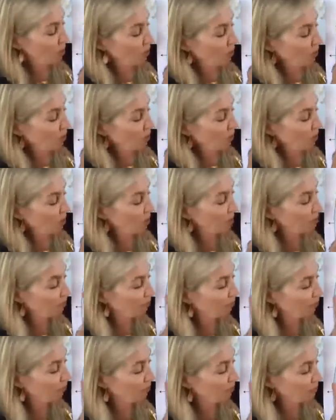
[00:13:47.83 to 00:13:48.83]
One
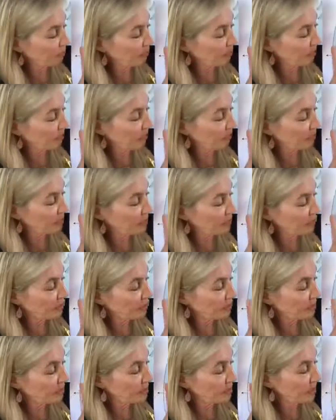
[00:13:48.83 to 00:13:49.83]
plane
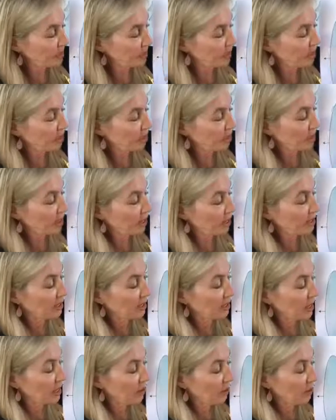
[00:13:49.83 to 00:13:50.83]
starts here and
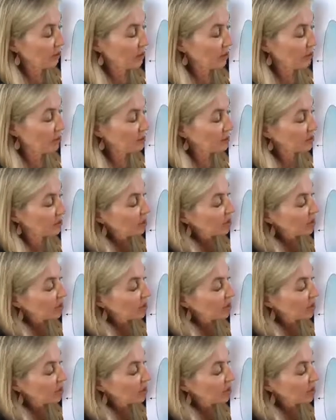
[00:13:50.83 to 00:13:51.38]
narrows,